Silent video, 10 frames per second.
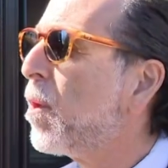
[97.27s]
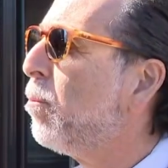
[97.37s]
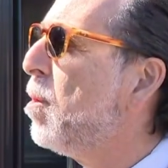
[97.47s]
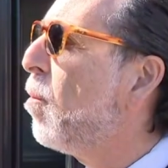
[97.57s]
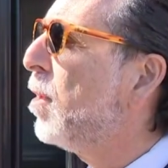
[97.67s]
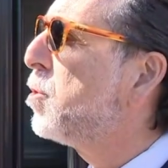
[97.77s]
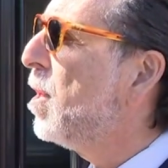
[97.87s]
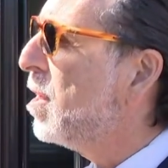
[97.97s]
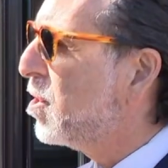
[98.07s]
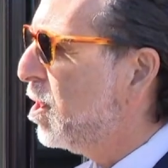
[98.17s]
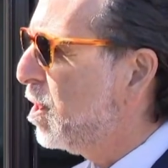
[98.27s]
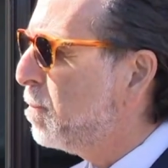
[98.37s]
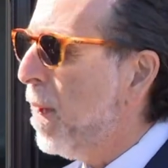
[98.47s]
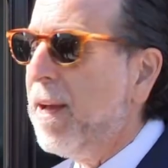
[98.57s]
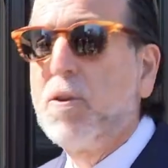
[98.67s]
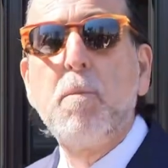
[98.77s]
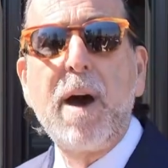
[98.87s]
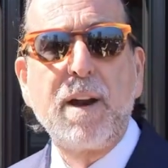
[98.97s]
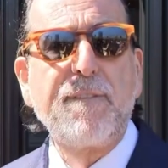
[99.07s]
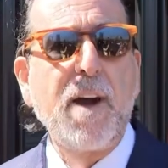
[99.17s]
We want you to either suspend or
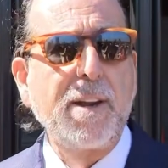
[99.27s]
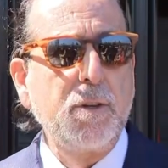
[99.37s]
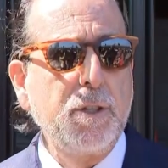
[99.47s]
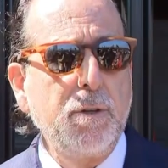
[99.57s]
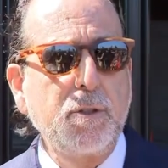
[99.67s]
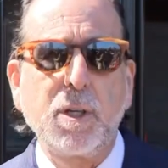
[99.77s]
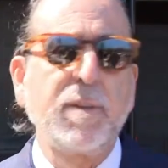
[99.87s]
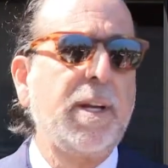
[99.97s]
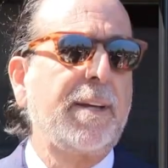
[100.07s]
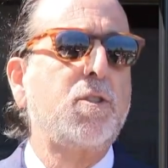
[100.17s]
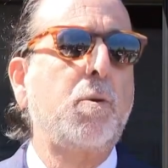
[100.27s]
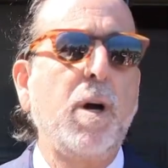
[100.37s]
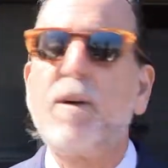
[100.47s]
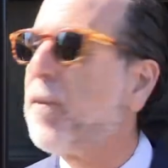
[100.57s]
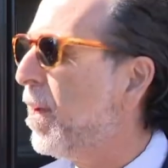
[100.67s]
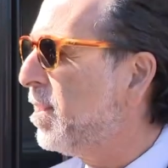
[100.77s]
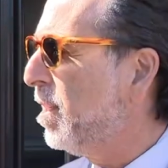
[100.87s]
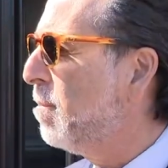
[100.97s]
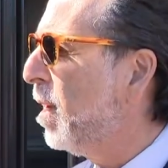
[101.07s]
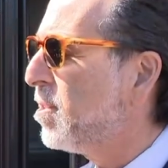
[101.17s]
modify your use over the next 12 or
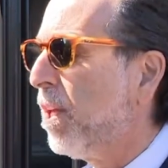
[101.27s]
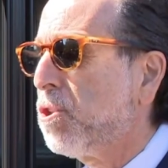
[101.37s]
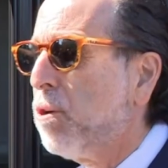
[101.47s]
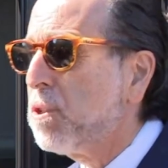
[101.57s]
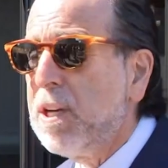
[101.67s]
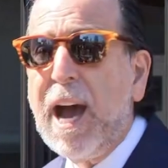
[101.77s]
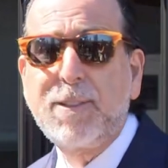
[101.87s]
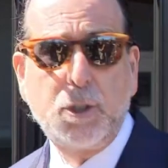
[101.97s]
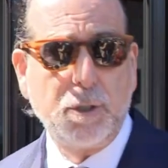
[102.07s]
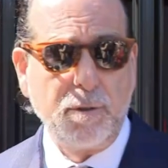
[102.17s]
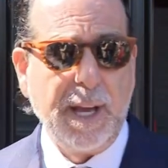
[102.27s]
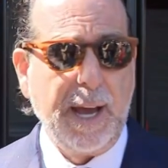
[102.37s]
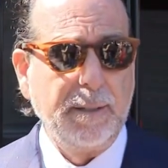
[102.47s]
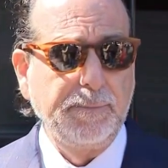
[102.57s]
18 months. They chose not to do that